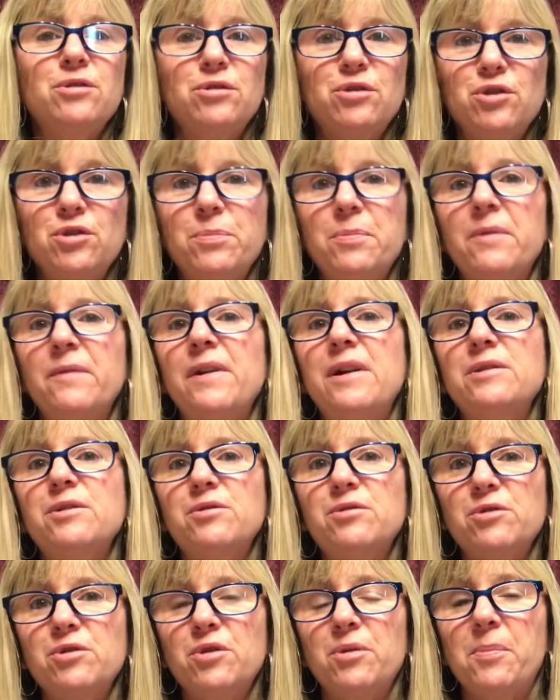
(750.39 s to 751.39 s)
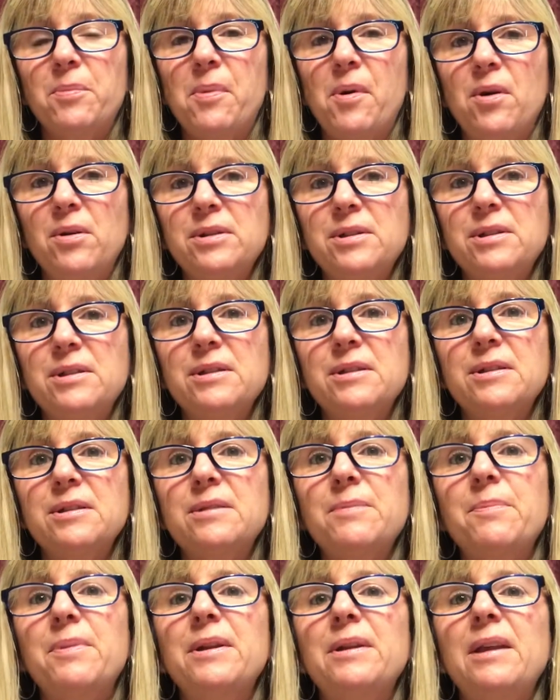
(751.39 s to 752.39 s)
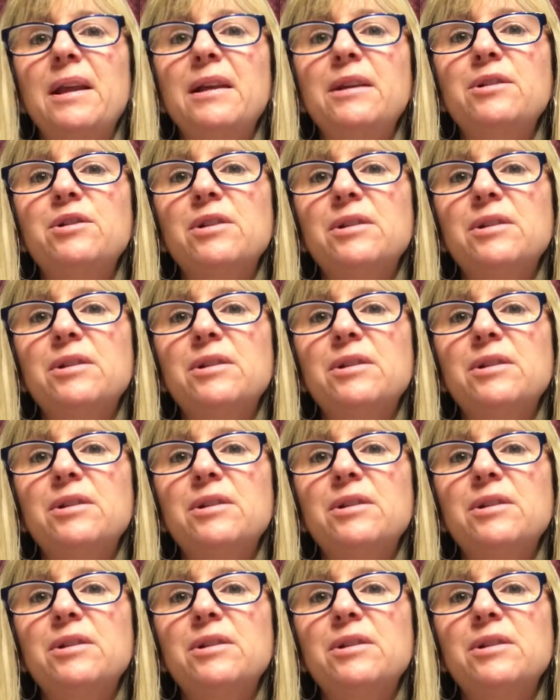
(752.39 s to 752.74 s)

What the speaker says: or supervisors or bosses, but they